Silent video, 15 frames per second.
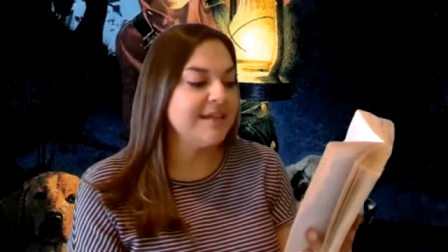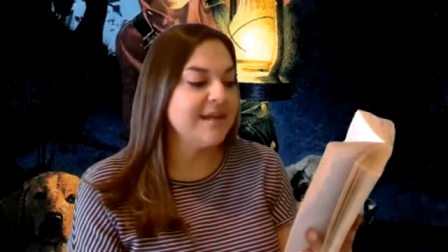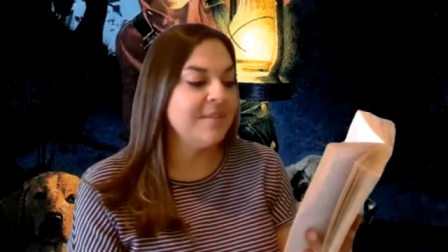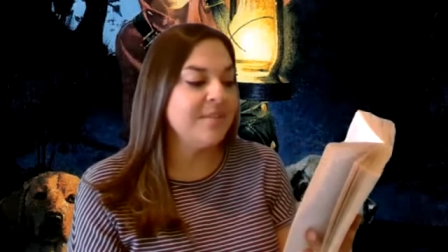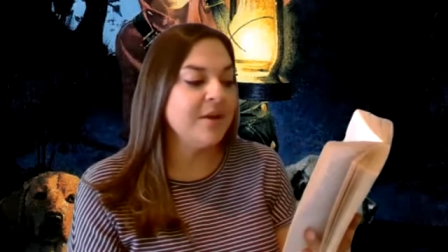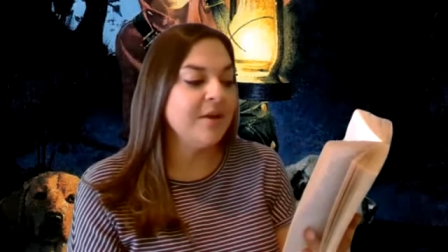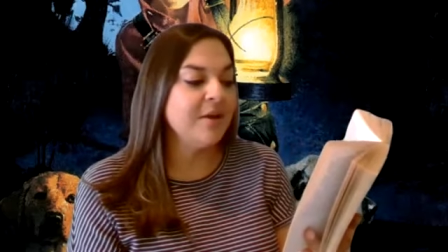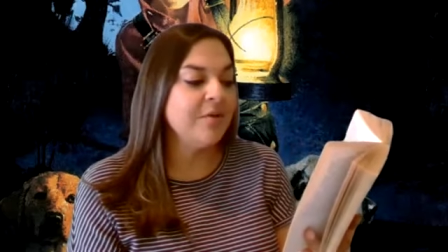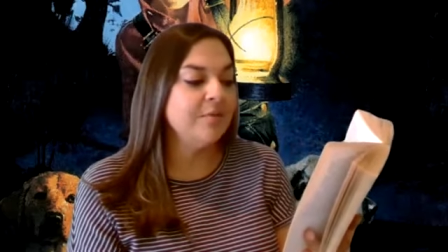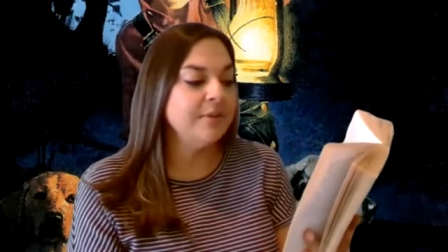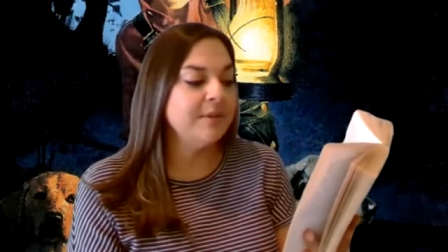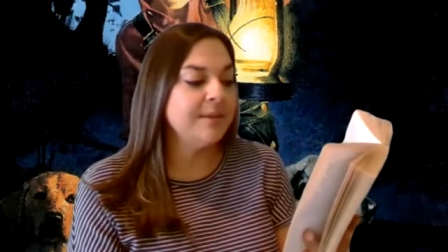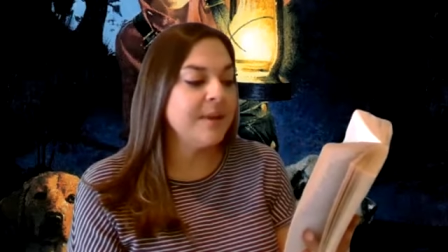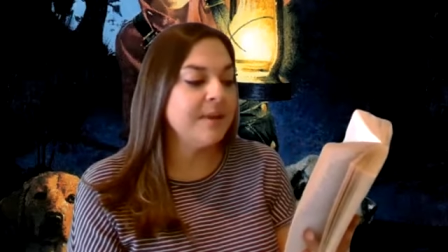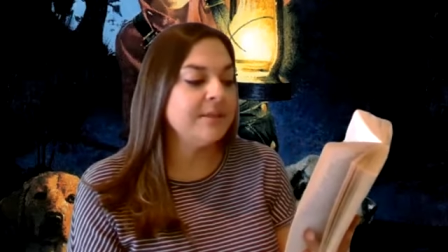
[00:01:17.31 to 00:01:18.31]
About
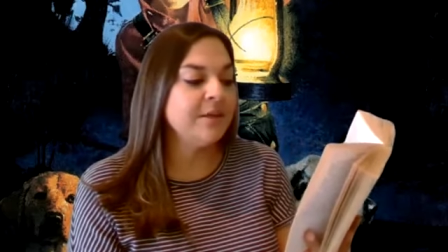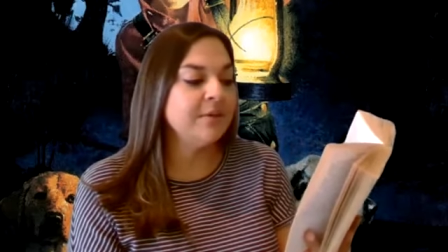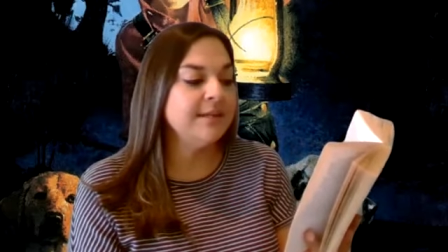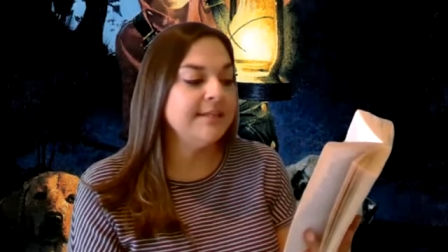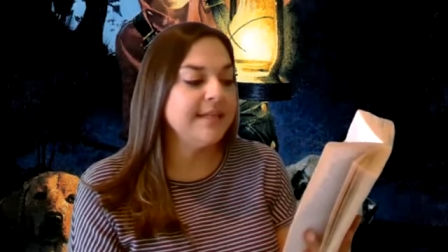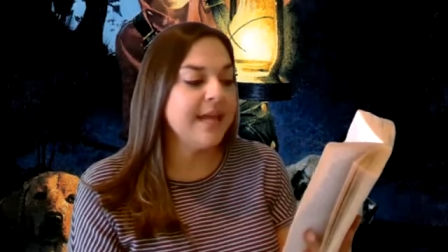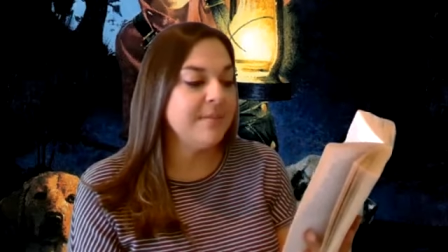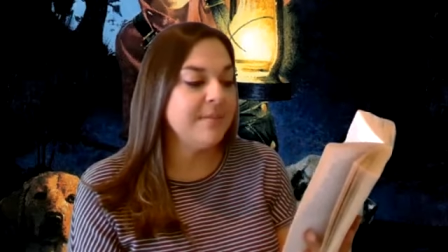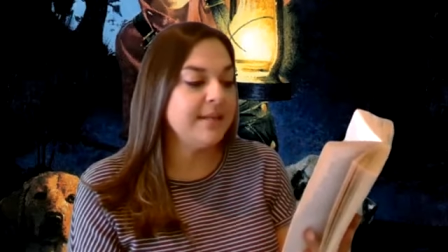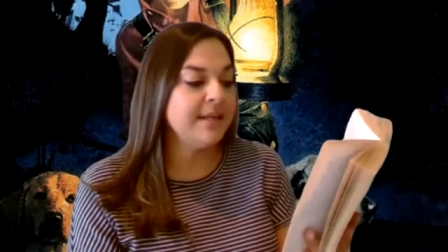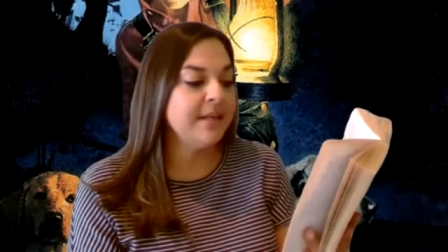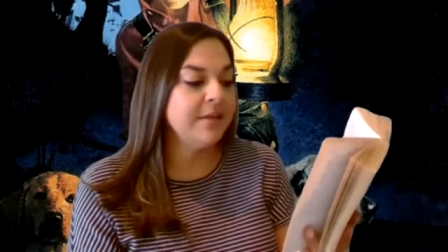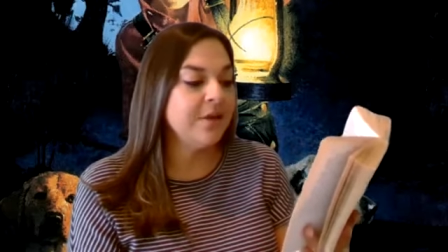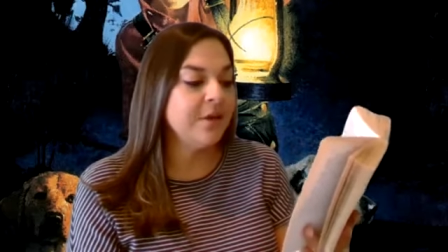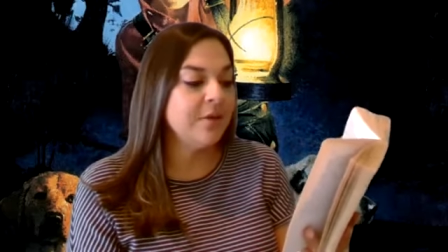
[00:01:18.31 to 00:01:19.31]
the only time I
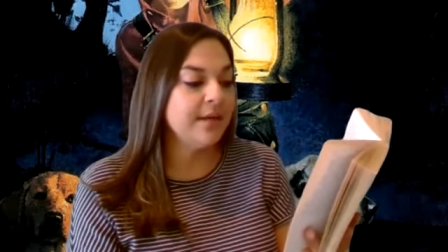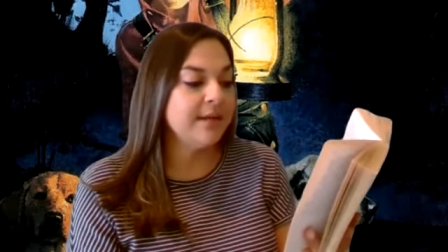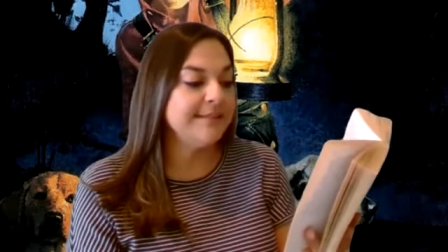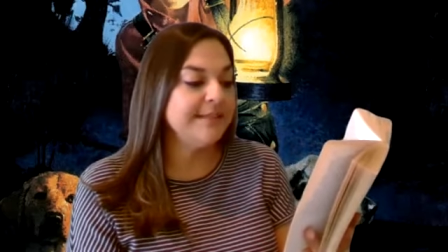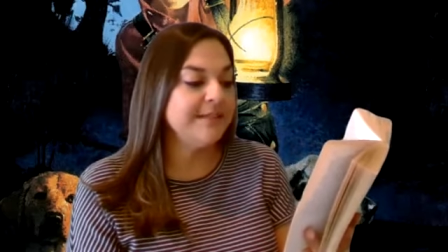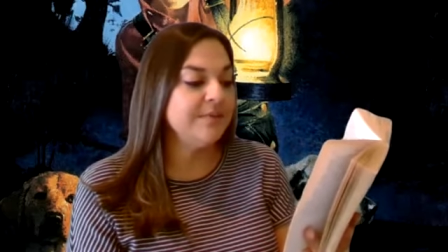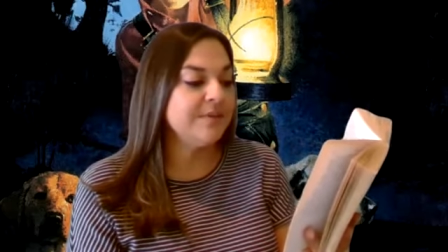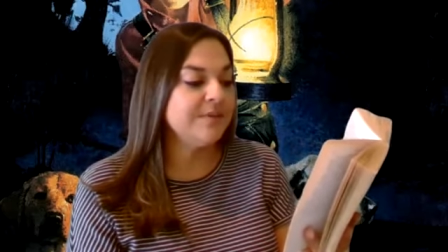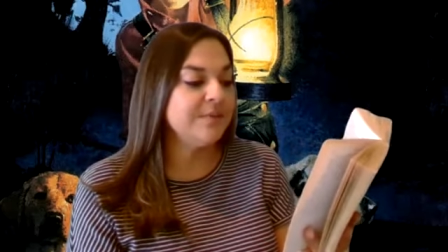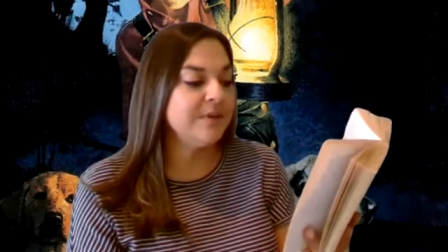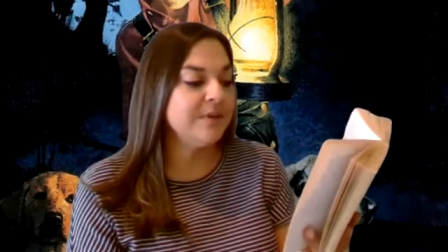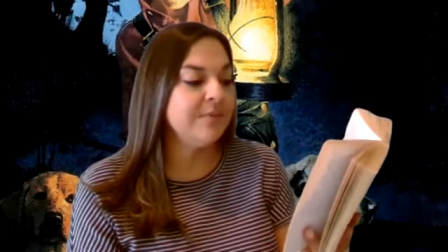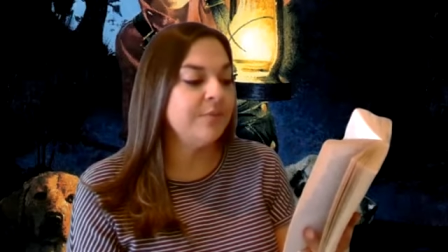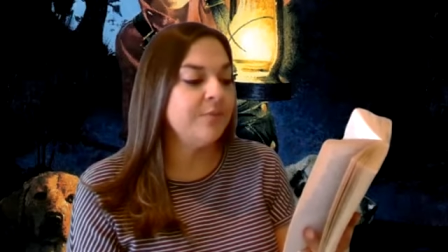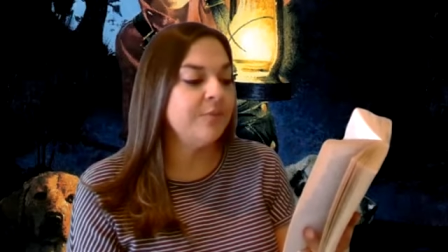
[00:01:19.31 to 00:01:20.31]
didn't go hunting was
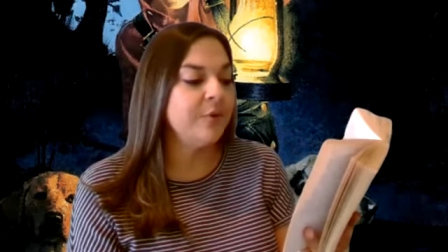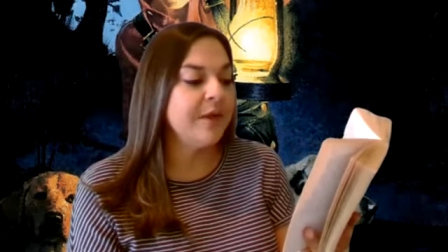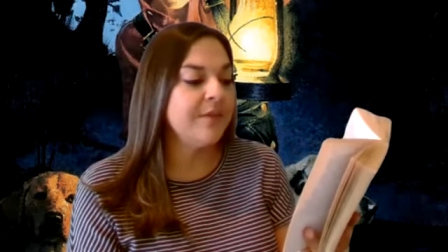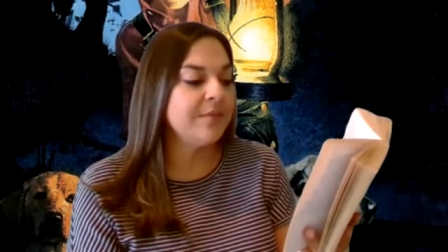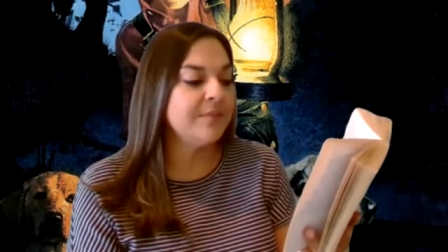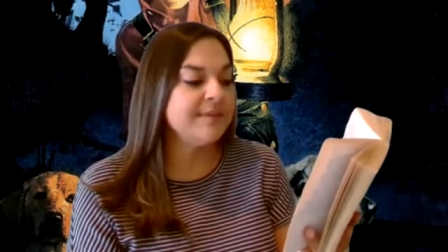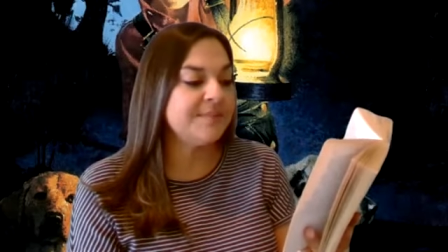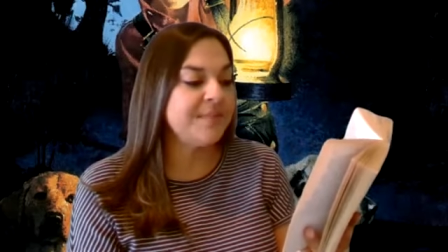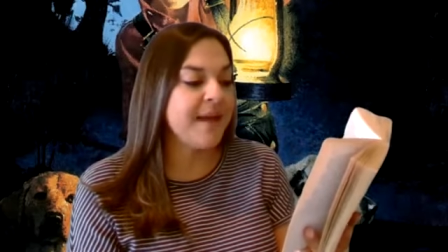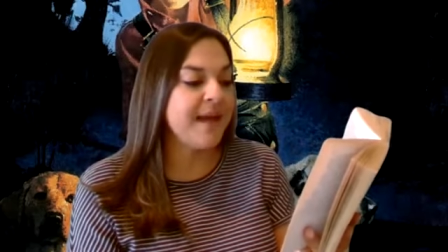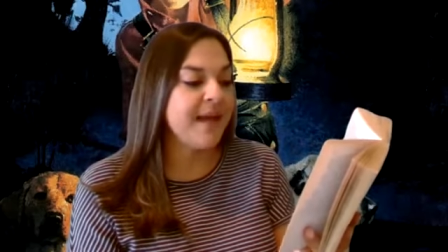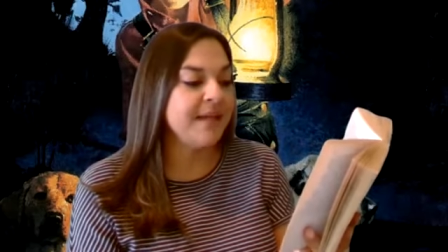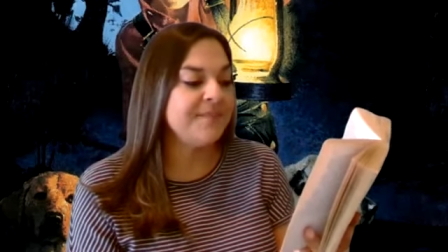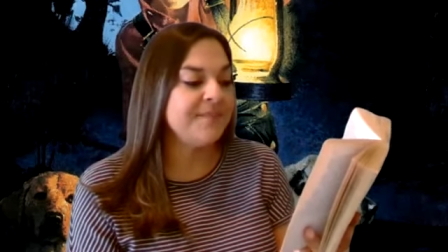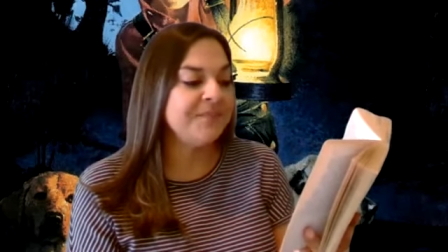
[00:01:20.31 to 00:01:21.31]
when weather was
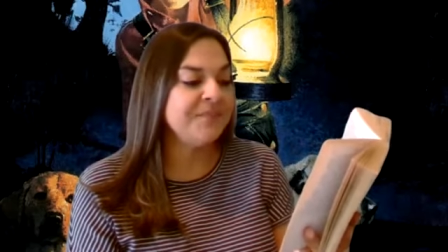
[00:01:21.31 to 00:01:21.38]
bad.